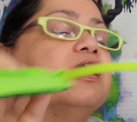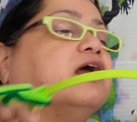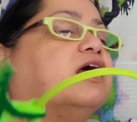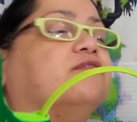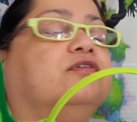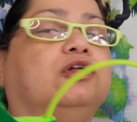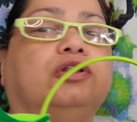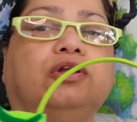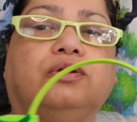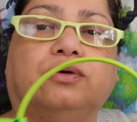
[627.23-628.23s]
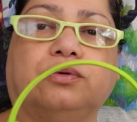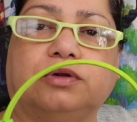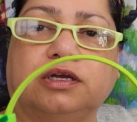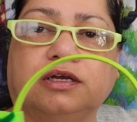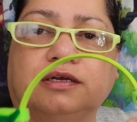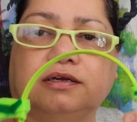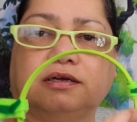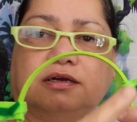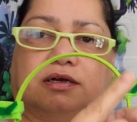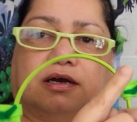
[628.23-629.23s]
I have glued
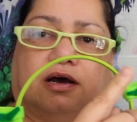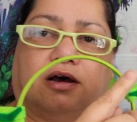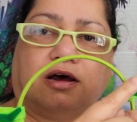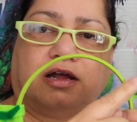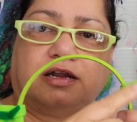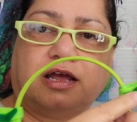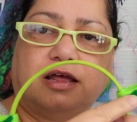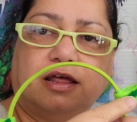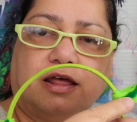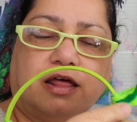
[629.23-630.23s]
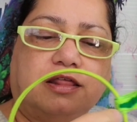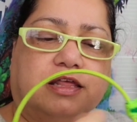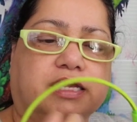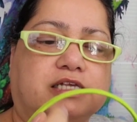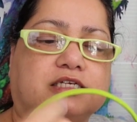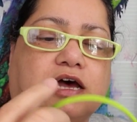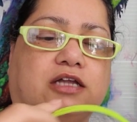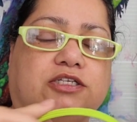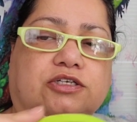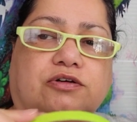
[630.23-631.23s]
on these
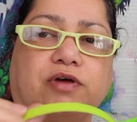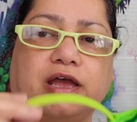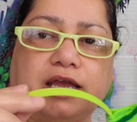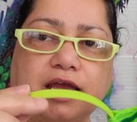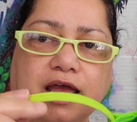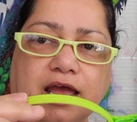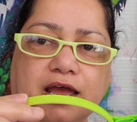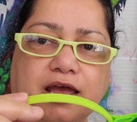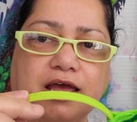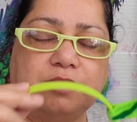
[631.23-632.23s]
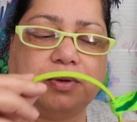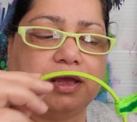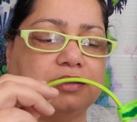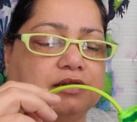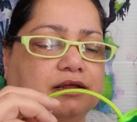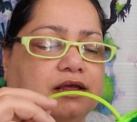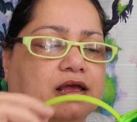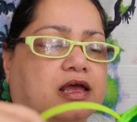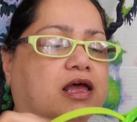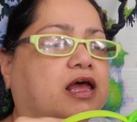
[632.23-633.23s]
onto a headband.
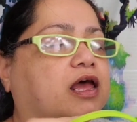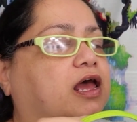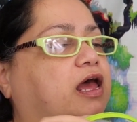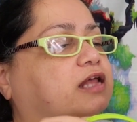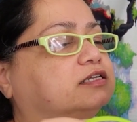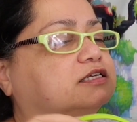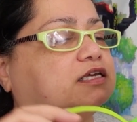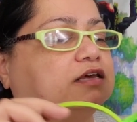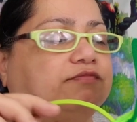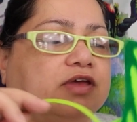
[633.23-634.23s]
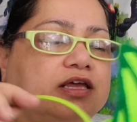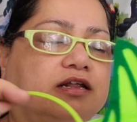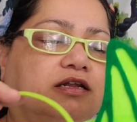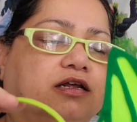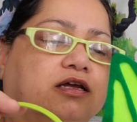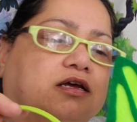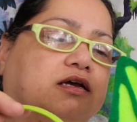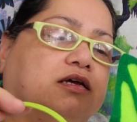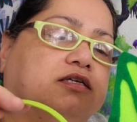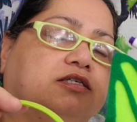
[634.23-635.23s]
And to give it
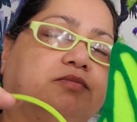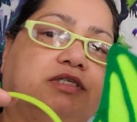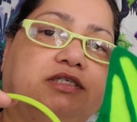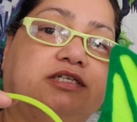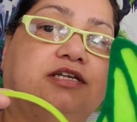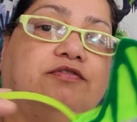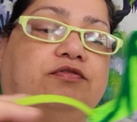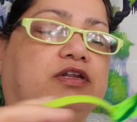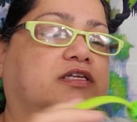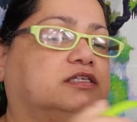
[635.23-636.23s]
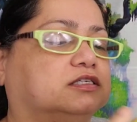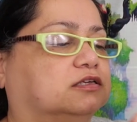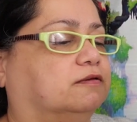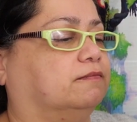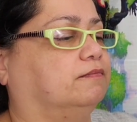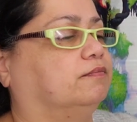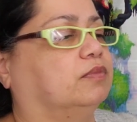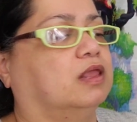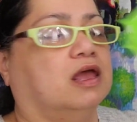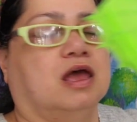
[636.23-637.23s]
some stiffness,
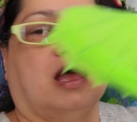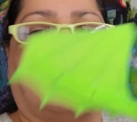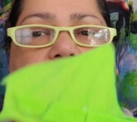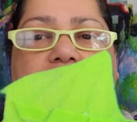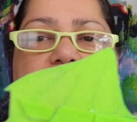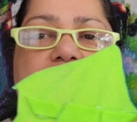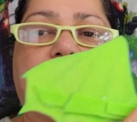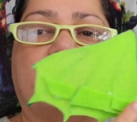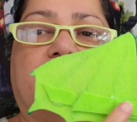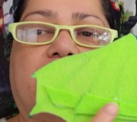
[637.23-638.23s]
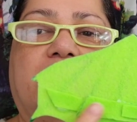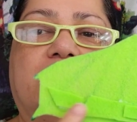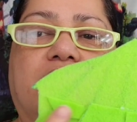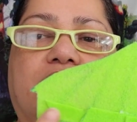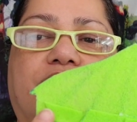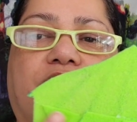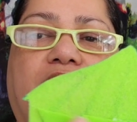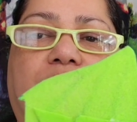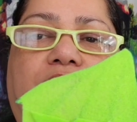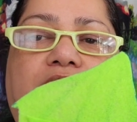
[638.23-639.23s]
I just made the
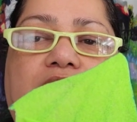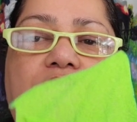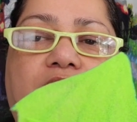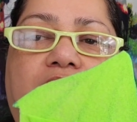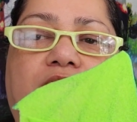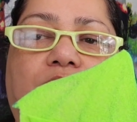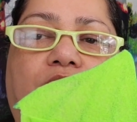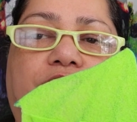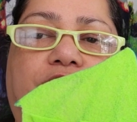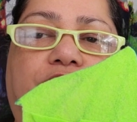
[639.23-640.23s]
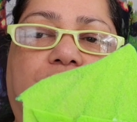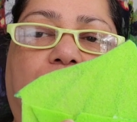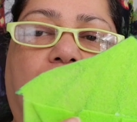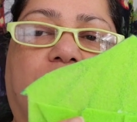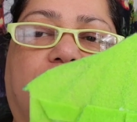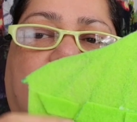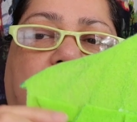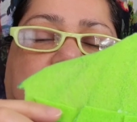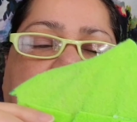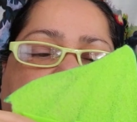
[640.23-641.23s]
fabric and I've added more
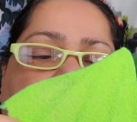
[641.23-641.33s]
felt to